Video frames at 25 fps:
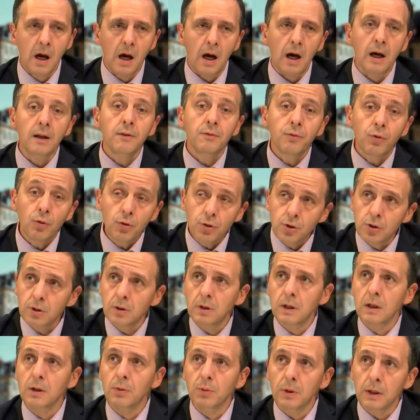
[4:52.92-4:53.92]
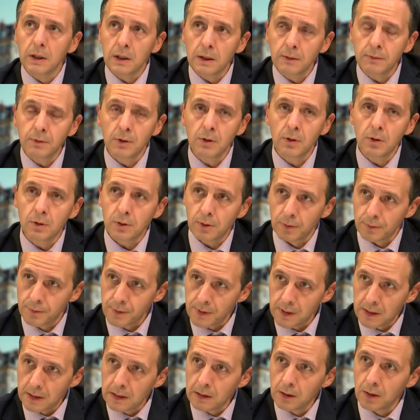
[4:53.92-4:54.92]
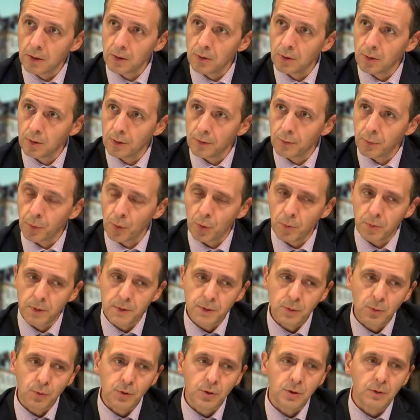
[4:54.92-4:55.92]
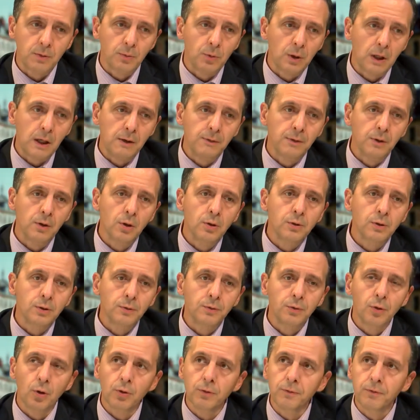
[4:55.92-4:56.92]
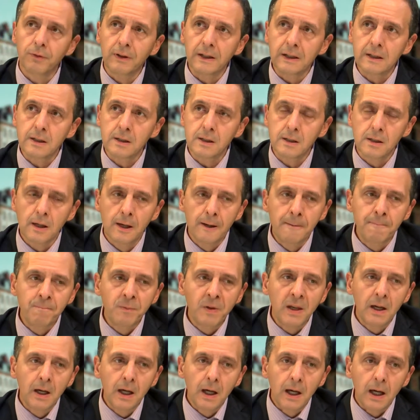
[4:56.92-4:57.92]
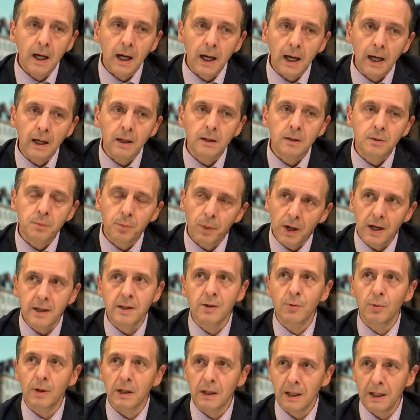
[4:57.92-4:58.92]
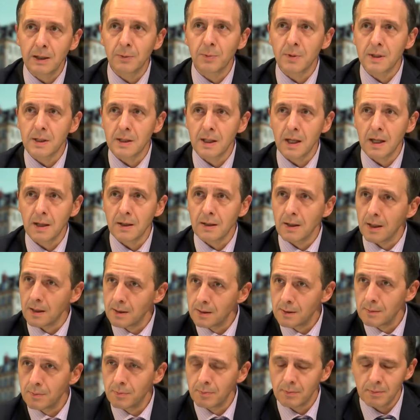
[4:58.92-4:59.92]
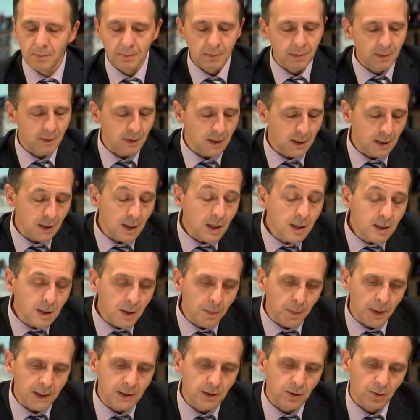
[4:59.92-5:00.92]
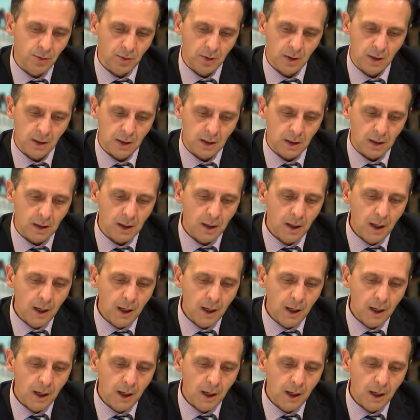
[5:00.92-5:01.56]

Unfortunately, we have a lot of problems, we have a lot of conflicts. And by the way, let me say that this opportunity